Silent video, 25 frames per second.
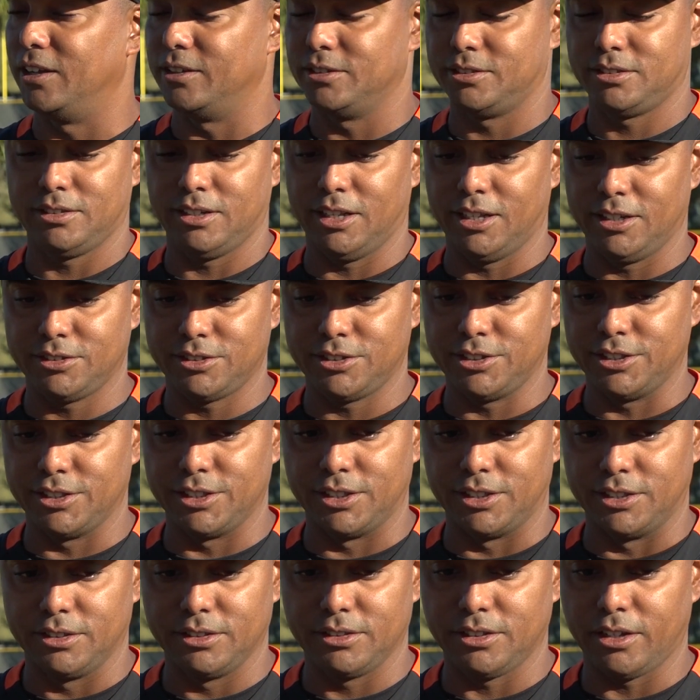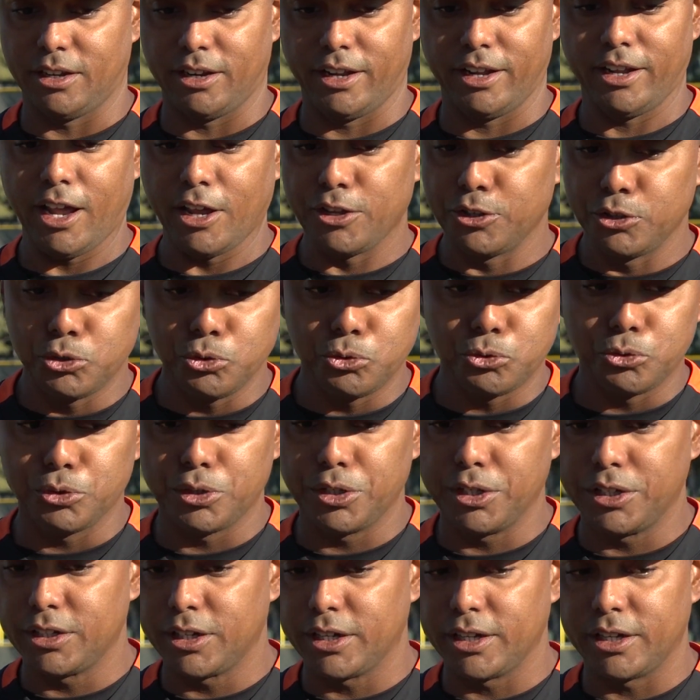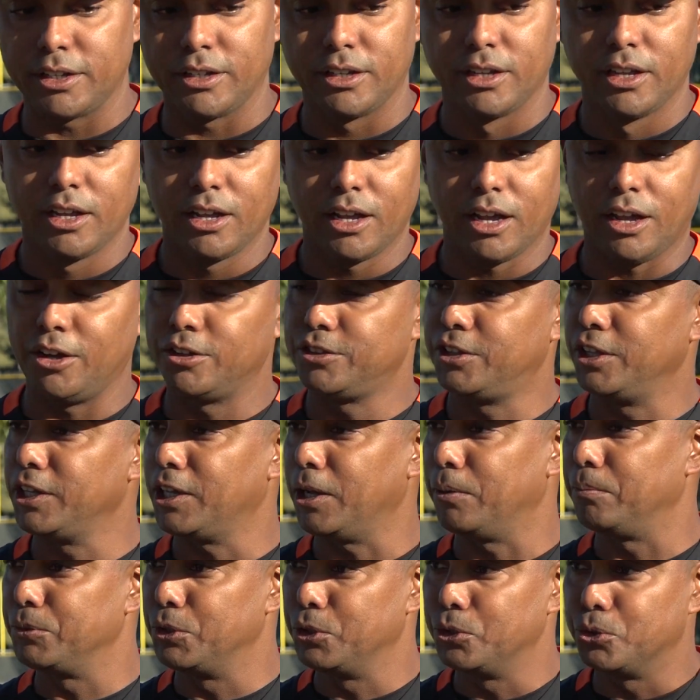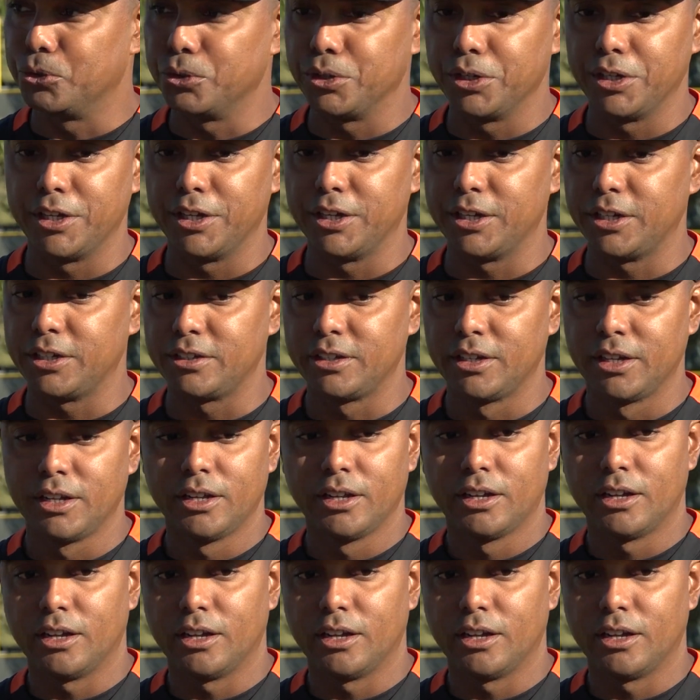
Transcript: last year. Hey, how you doing? Hey, I think I'm doing.